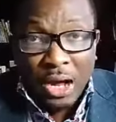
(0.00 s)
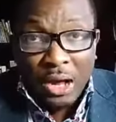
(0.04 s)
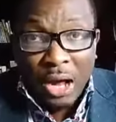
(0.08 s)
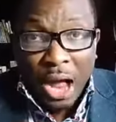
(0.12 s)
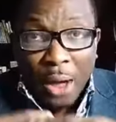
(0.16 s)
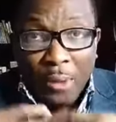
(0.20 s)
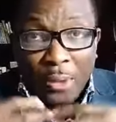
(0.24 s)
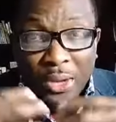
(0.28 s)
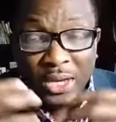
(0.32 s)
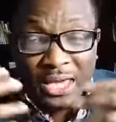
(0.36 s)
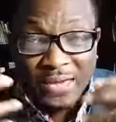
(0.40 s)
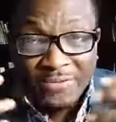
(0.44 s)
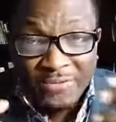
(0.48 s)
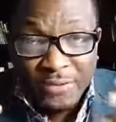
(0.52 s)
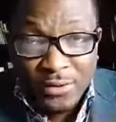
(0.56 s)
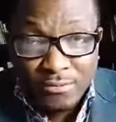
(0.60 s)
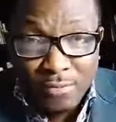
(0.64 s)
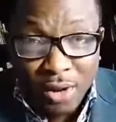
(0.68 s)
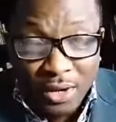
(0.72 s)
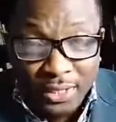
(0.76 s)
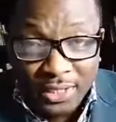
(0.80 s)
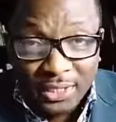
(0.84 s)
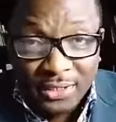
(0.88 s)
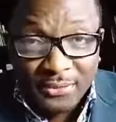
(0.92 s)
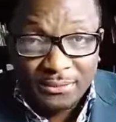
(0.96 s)
I will give you
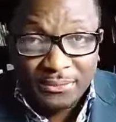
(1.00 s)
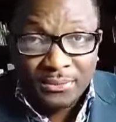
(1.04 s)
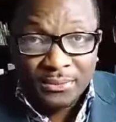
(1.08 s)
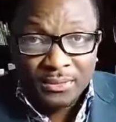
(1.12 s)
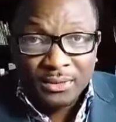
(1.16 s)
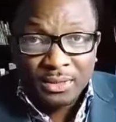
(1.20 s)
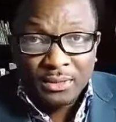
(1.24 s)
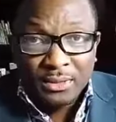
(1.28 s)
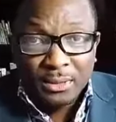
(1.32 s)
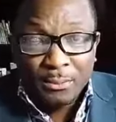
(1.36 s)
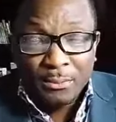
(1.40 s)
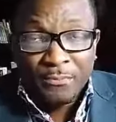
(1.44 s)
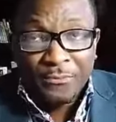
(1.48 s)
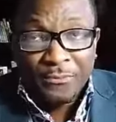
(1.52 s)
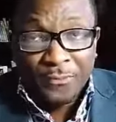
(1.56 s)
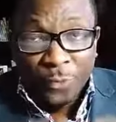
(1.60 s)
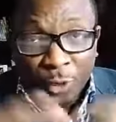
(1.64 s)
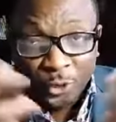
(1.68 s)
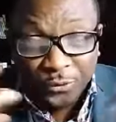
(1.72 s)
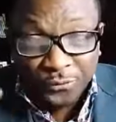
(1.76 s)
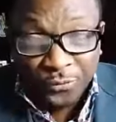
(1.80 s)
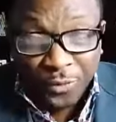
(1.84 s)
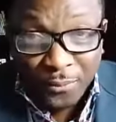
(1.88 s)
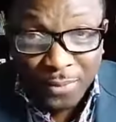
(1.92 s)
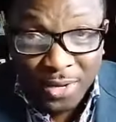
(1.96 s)
money.
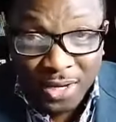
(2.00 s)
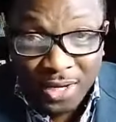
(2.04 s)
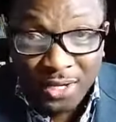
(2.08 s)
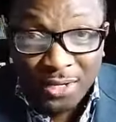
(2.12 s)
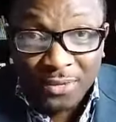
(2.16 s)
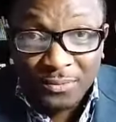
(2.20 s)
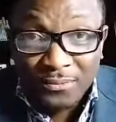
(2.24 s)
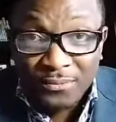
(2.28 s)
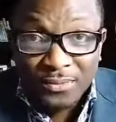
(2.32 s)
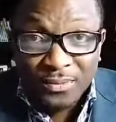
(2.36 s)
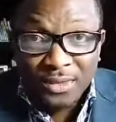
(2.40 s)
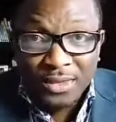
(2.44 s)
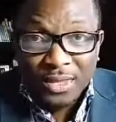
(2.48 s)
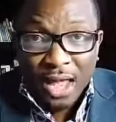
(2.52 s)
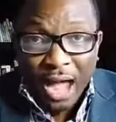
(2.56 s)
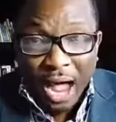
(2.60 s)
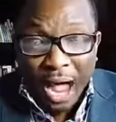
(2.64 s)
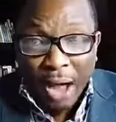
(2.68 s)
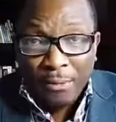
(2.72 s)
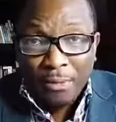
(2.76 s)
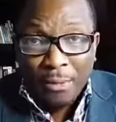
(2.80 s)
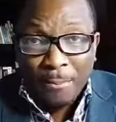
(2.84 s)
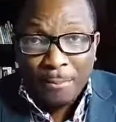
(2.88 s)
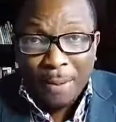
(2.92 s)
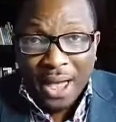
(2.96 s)
Vote for me.
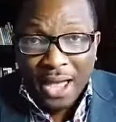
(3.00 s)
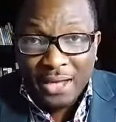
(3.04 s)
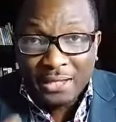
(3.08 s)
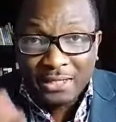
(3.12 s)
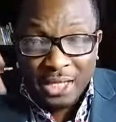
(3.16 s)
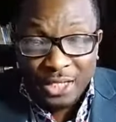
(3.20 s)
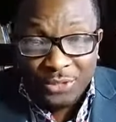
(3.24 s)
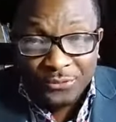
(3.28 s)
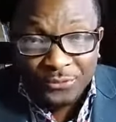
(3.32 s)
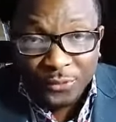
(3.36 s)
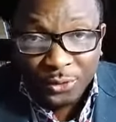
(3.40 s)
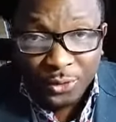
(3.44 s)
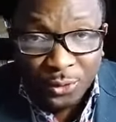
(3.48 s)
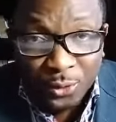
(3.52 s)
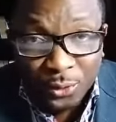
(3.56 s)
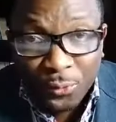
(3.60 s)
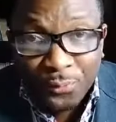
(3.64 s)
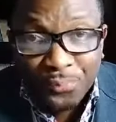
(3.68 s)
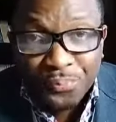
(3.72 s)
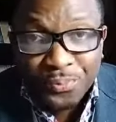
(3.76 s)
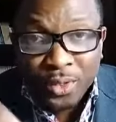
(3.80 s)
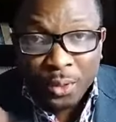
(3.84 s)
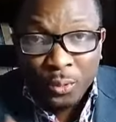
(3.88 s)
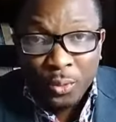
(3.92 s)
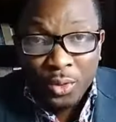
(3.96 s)
I will buy this for
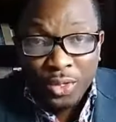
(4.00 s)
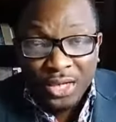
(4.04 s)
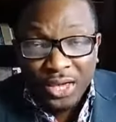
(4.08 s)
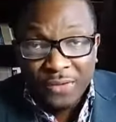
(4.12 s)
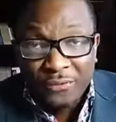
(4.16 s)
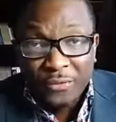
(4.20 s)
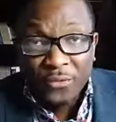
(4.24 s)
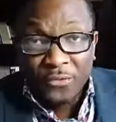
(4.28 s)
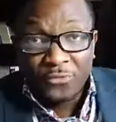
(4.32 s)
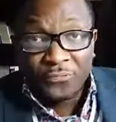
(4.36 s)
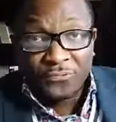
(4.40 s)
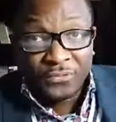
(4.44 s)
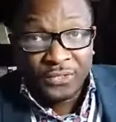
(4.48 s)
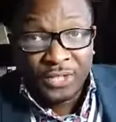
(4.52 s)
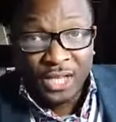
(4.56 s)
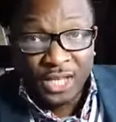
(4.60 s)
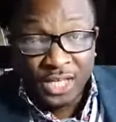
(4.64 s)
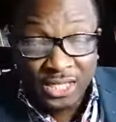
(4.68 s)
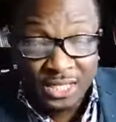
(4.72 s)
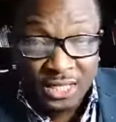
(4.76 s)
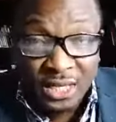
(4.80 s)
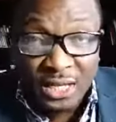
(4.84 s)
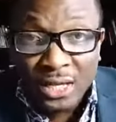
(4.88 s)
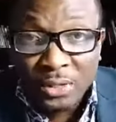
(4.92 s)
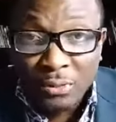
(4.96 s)
you. We give you
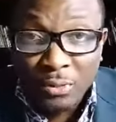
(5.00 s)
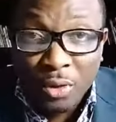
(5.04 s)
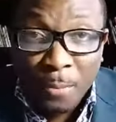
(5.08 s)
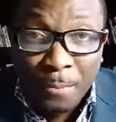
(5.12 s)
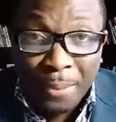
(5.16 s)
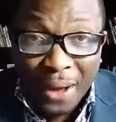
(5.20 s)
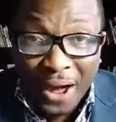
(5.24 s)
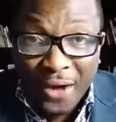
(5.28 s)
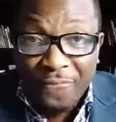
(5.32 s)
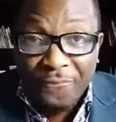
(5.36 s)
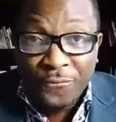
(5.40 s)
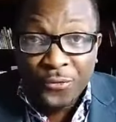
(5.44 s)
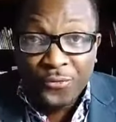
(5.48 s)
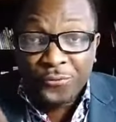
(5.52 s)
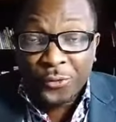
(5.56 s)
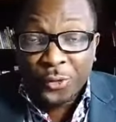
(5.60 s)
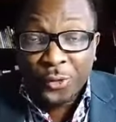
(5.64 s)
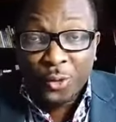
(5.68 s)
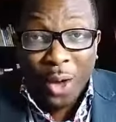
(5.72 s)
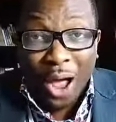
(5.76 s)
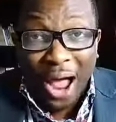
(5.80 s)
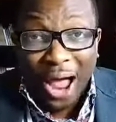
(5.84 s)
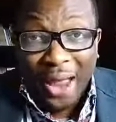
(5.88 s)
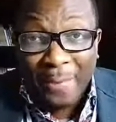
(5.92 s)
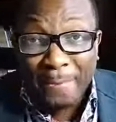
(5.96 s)
this. We buy food for
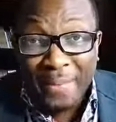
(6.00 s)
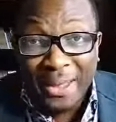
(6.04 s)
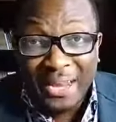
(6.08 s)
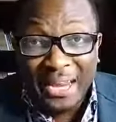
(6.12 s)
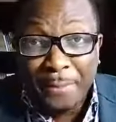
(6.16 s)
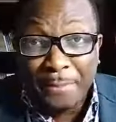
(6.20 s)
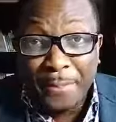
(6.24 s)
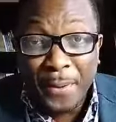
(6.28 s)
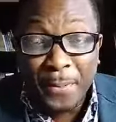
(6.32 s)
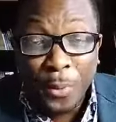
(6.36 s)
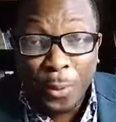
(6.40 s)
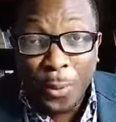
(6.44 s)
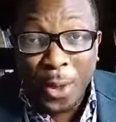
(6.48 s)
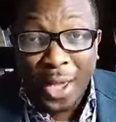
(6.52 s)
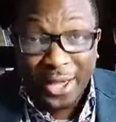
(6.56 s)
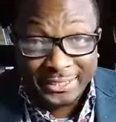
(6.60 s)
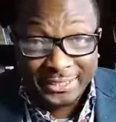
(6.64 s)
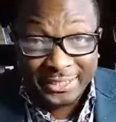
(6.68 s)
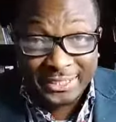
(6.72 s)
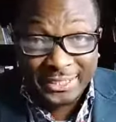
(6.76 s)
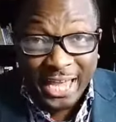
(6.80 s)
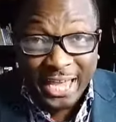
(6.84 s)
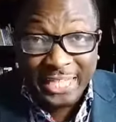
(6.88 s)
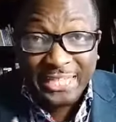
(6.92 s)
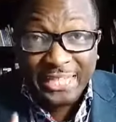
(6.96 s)
you. And many people will
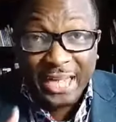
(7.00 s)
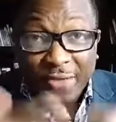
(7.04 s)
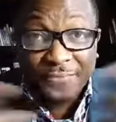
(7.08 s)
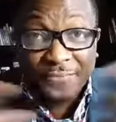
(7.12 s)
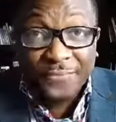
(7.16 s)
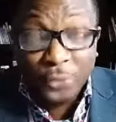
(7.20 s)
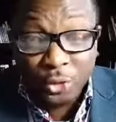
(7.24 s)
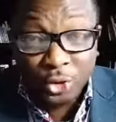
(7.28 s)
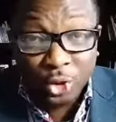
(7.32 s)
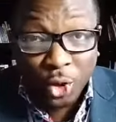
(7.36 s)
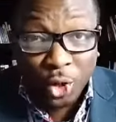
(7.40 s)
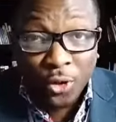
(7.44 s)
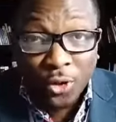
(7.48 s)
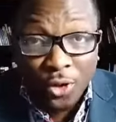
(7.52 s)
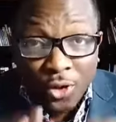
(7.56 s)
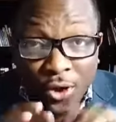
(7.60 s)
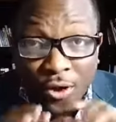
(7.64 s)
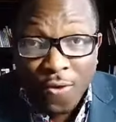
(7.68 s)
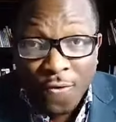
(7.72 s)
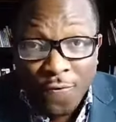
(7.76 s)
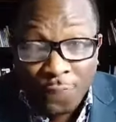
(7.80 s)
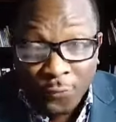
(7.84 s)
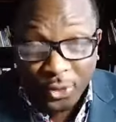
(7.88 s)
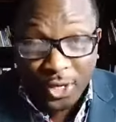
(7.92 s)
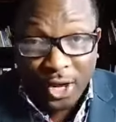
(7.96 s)
exchange their future
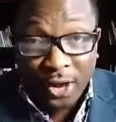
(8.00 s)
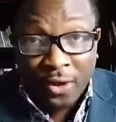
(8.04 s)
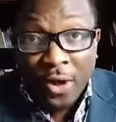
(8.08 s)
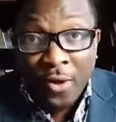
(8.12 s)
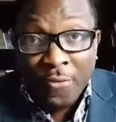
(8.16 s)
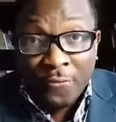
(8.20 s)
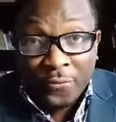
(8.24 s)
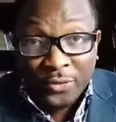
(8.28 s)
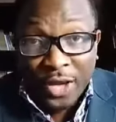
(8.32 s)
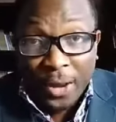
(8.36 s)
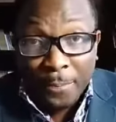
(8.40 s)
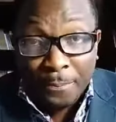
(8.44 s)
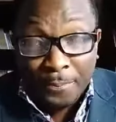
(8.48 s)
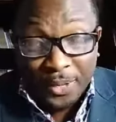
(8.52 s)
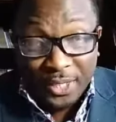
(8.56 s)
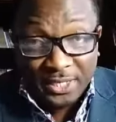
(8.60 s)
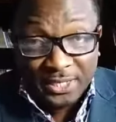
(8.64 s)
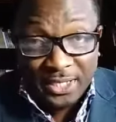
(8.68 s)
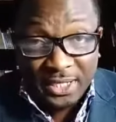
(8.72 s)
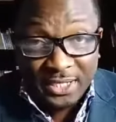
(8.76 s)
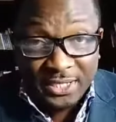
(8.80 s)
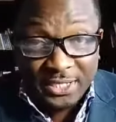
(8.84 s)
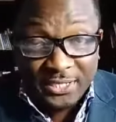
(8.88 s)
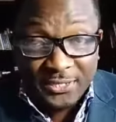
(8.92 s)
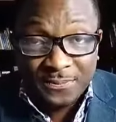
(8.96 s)
for their
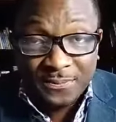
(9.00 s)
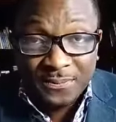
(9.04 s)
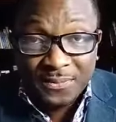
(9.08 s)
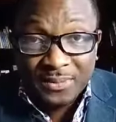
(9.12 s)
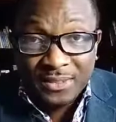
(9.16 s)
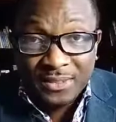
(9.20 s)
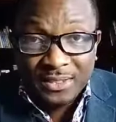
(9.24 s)
presence.